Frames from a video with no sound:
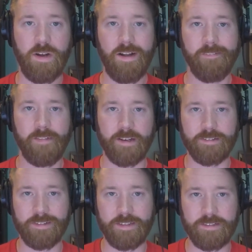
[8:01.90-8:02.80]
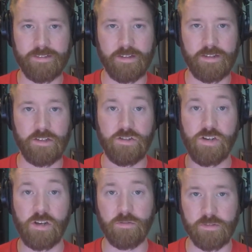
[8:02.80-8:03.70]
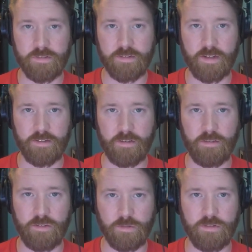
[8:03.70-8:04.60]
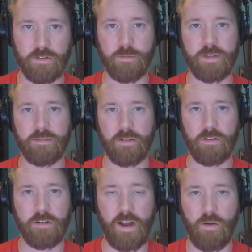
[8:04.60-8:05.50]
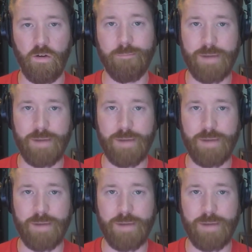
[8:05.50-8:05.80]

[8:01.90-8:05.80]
that at least in a general sense those armies are now